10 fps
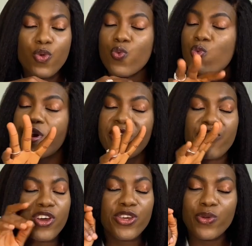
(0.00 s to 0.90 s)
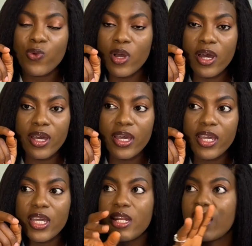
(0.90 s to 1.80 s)
Wherever you are,
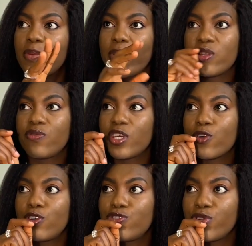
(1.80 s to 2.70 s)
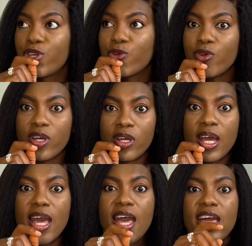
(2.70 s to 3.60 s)
in any part of the country you are,
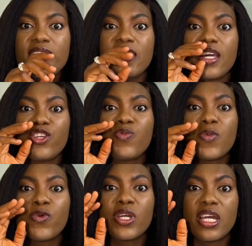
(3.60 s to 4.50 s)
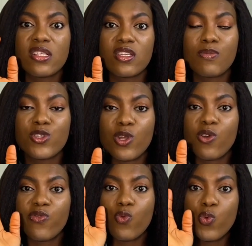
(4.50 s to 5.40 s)
and then you people get some sort
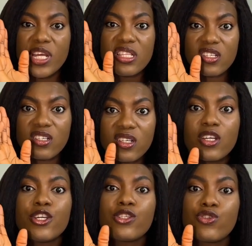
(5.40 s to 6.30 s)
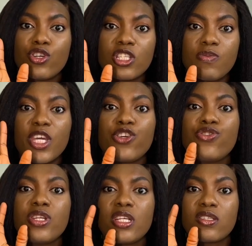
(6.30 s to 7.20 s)
of winter, trust me, you
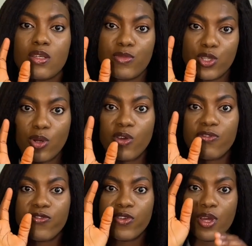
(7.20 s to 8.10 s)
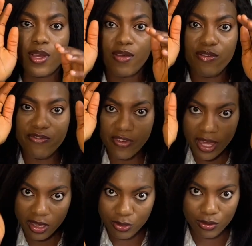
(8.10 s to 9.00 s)
need some sort of
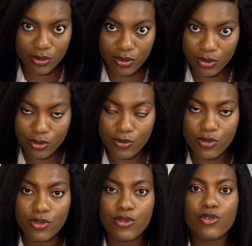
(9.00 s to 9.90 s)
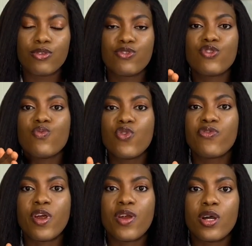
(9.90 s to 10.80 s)
vehicle to move
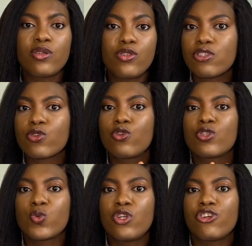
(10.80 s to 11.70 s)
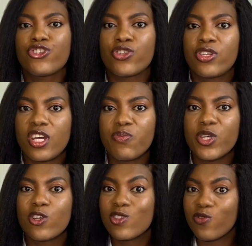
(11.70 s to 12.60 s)
around. Schools will not shut down
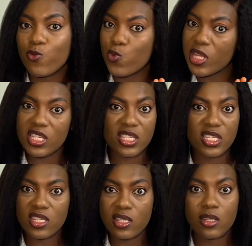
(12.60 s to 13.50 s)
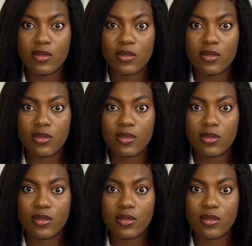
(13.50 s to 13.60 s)
because of winter season.